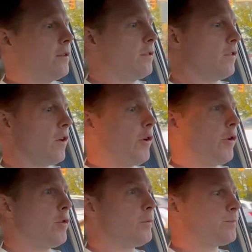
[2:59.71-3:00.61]

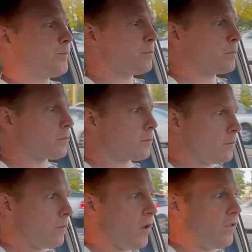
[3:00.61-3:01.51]
So
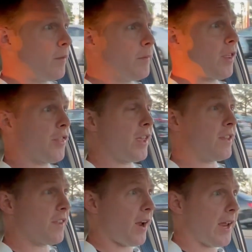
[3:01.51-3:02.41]
some of the
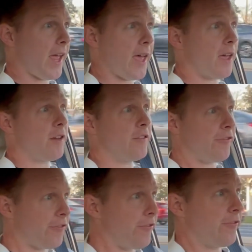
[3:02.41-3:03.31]
things that I have
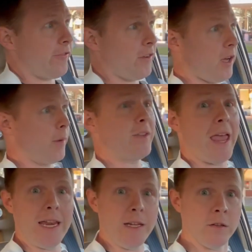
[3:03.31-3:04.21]

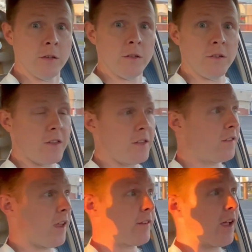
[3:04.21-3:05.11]
obtained
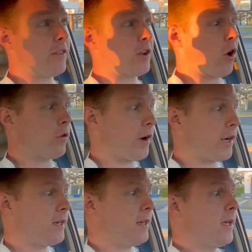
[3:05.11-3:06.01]
since I got in the car
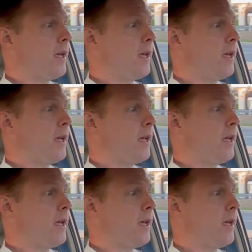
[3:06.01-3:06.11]
running,